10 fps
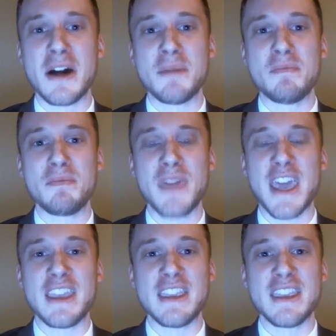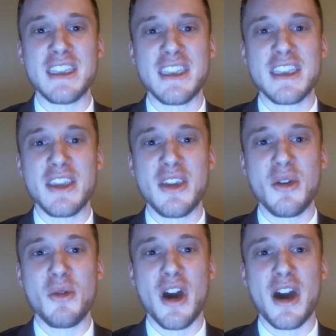Um, and
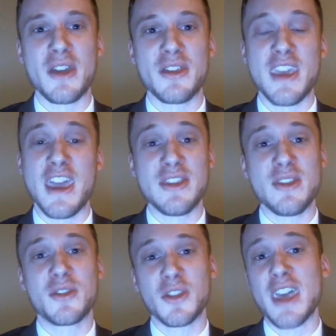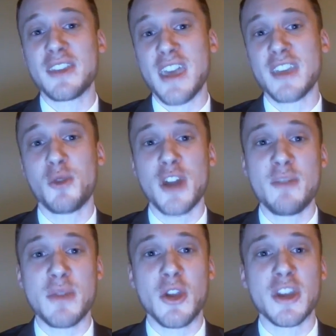uh, and so that's, that's what
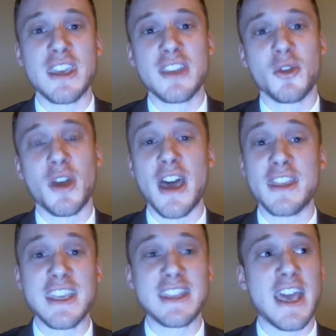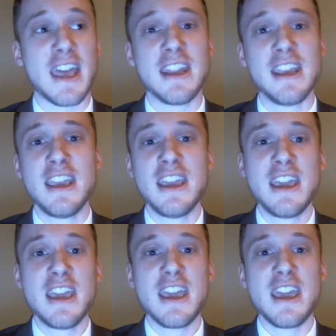I've been looking into. I, I think that
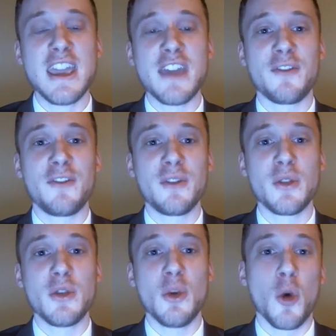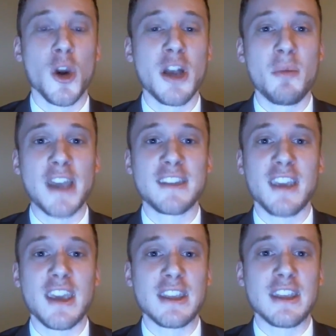if the work on my
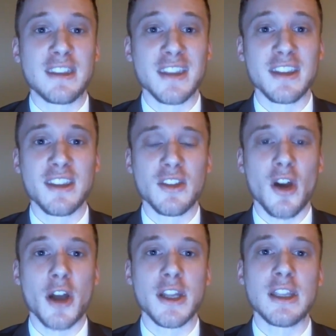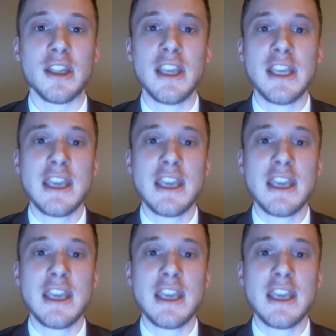site, the Citizens Audit,